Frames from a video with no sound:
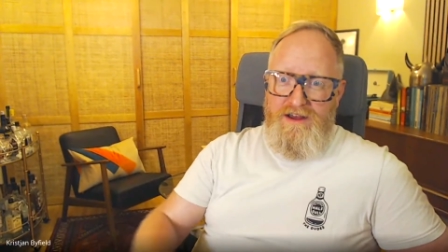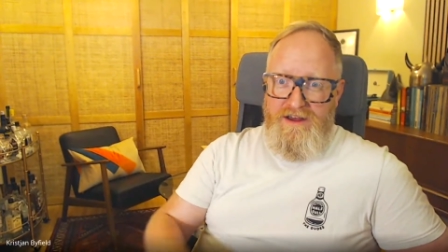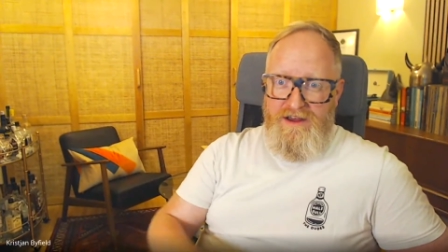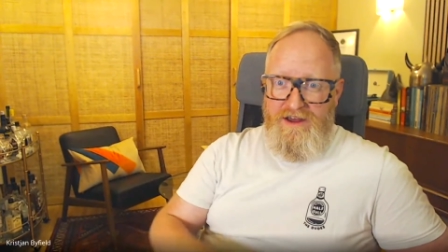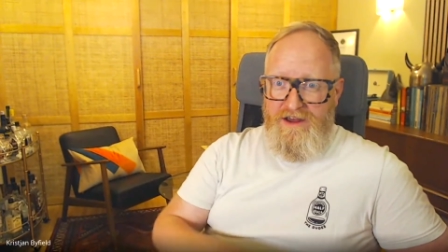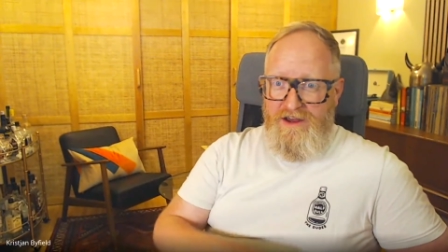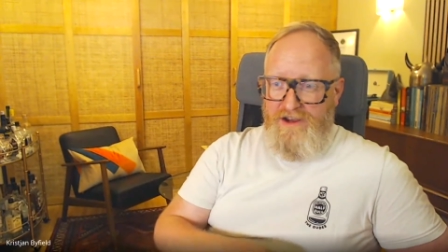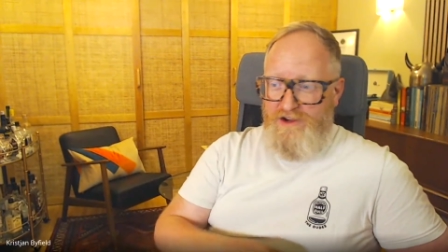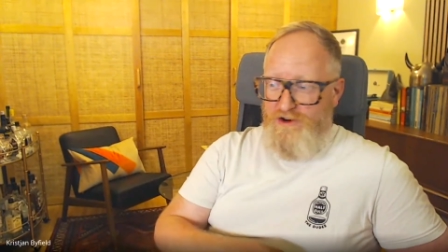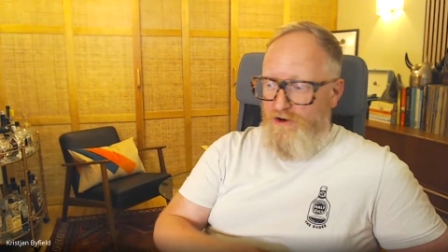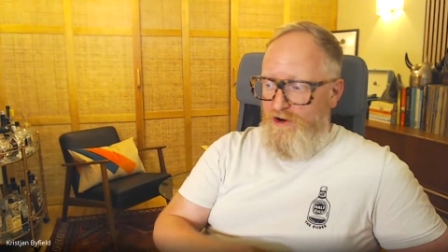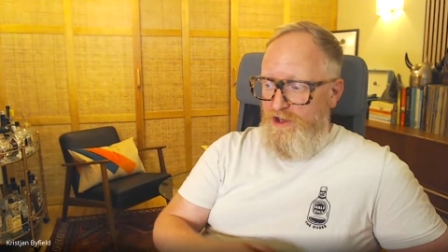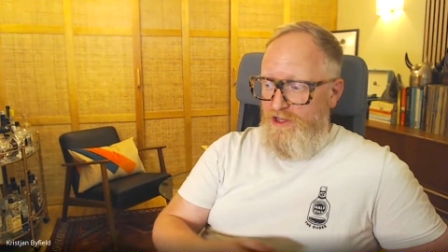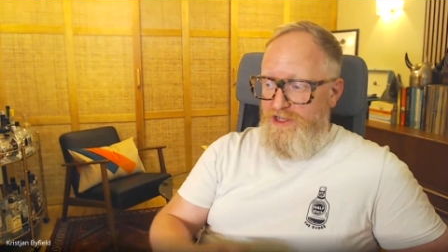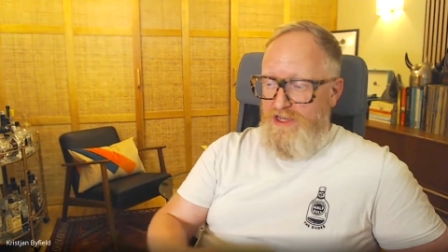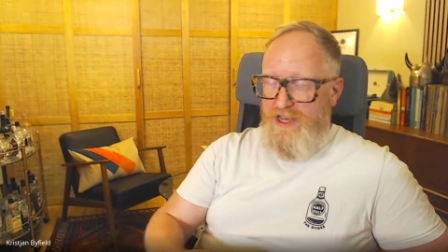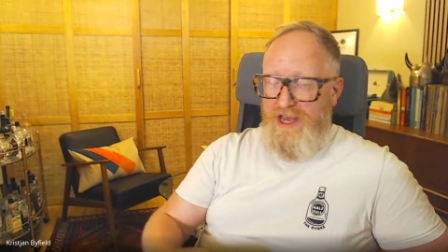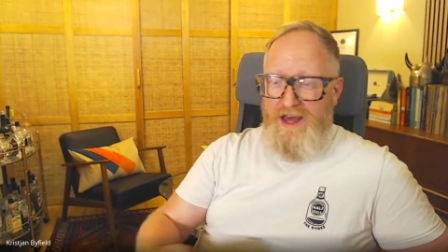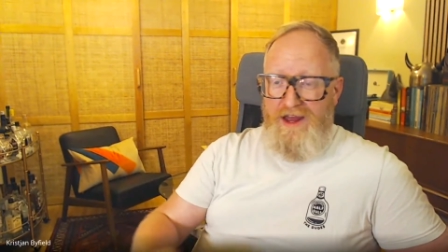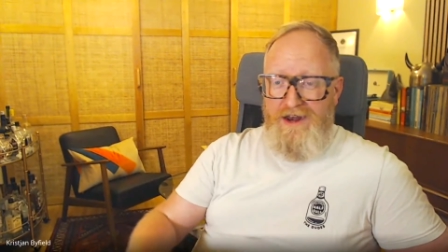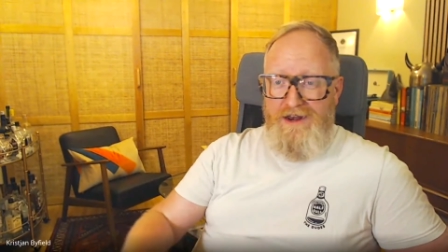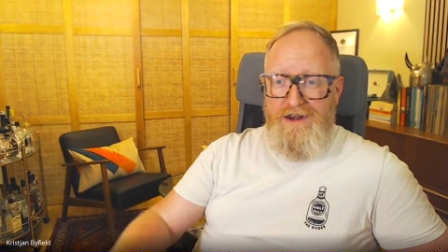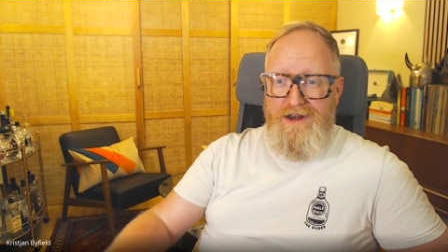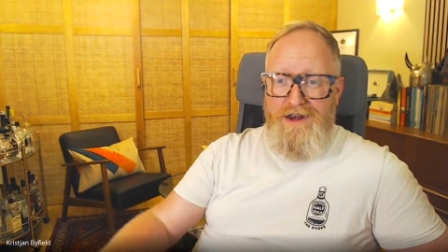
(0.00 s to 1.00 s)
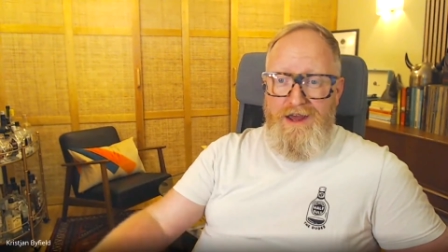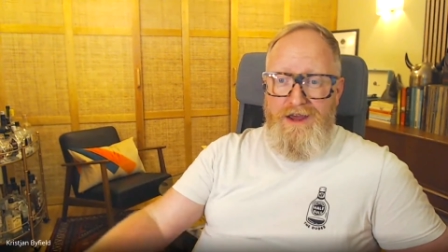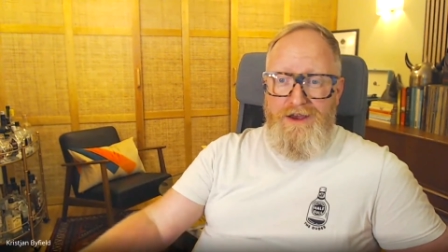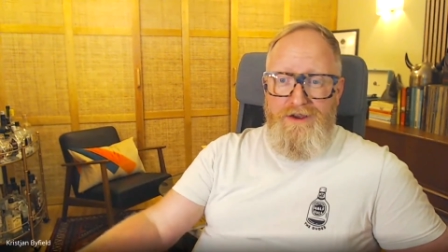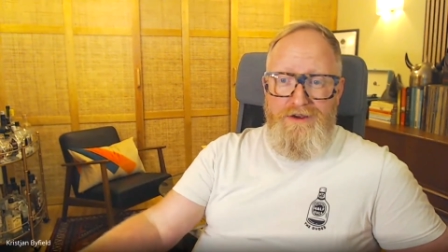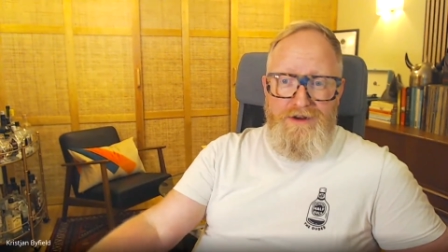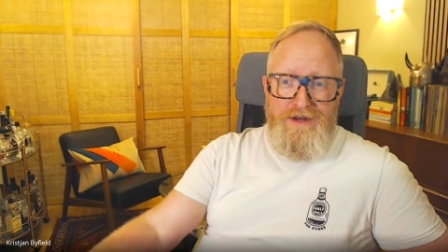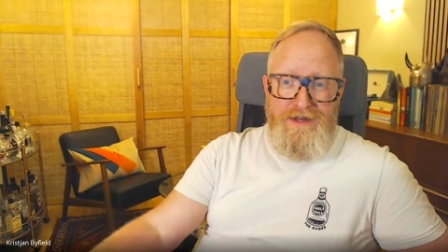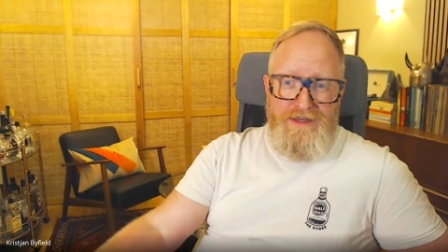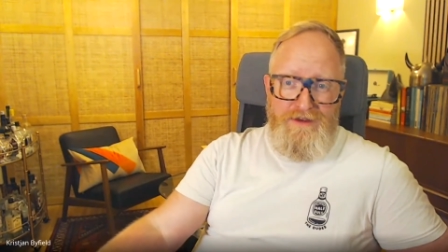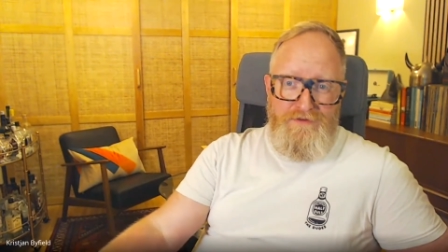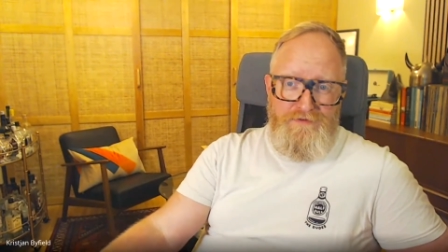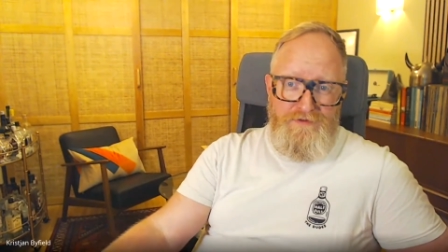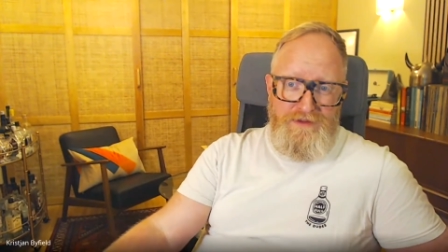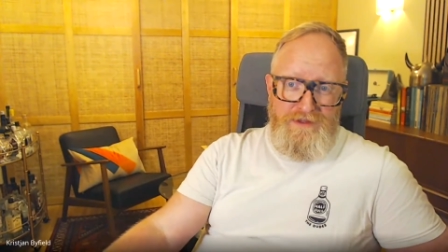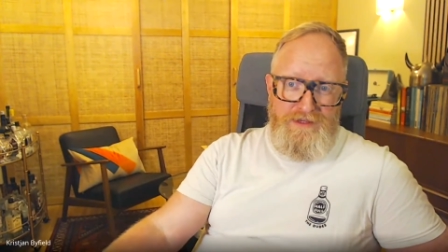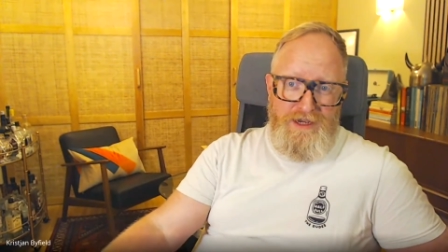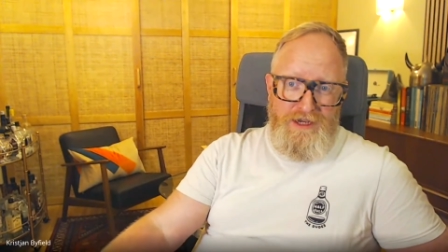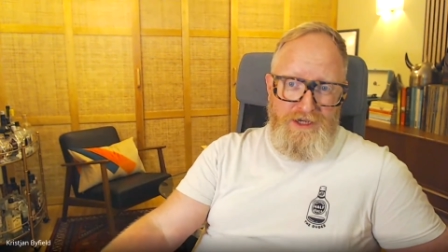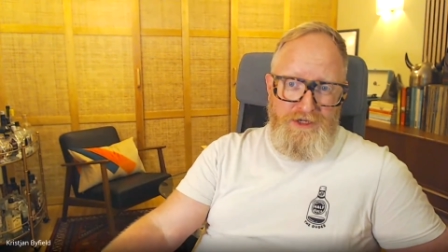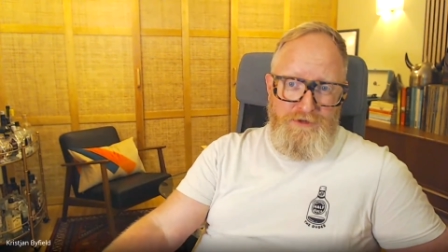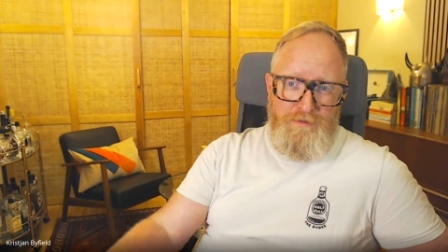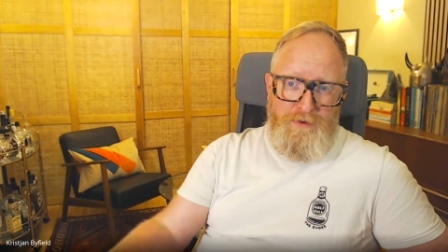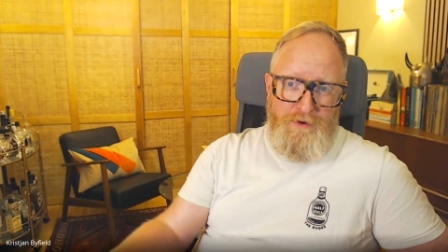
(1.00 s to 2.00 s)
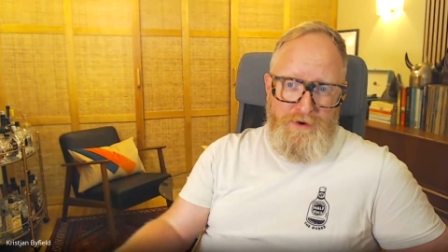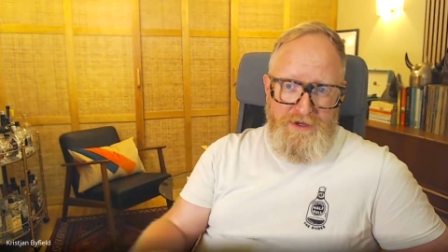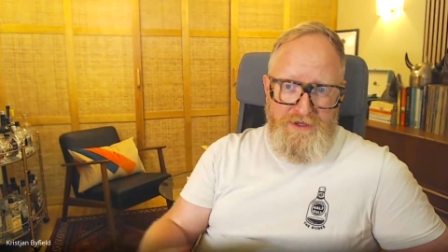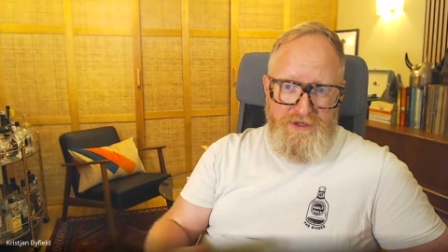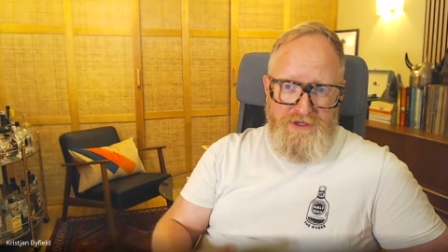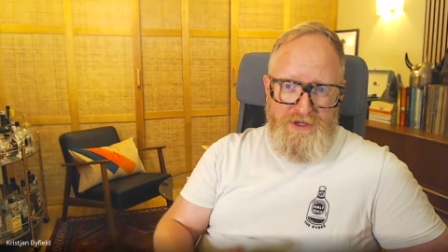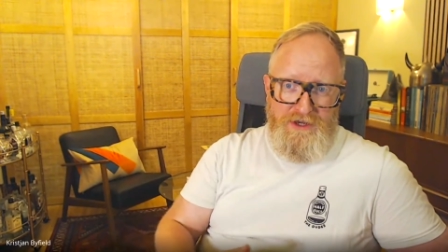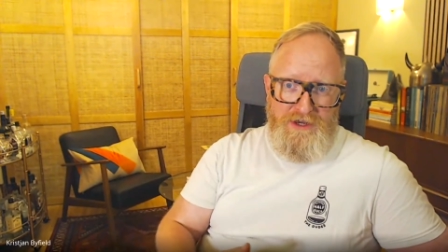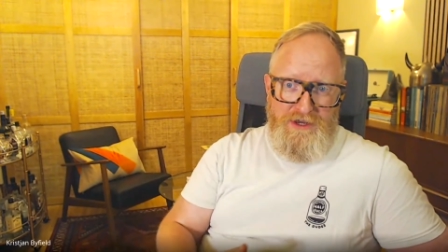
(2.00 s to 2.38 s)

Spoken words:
across a load of different touch points.